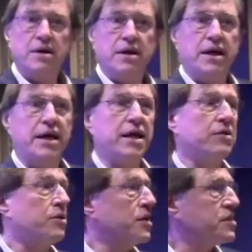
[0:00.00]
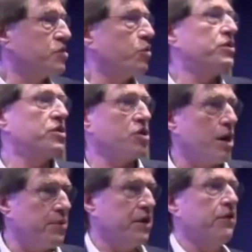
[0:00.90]
And this is what the
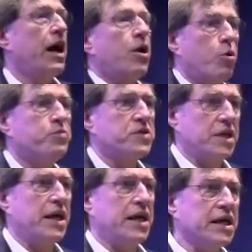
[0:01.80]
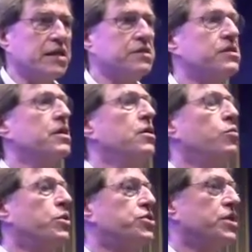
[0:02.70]
topic, I hope, today is,
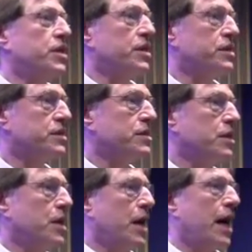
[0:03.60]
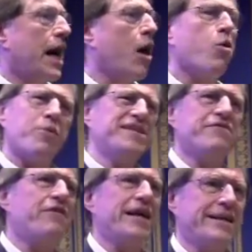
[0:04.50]
which is, how are we defining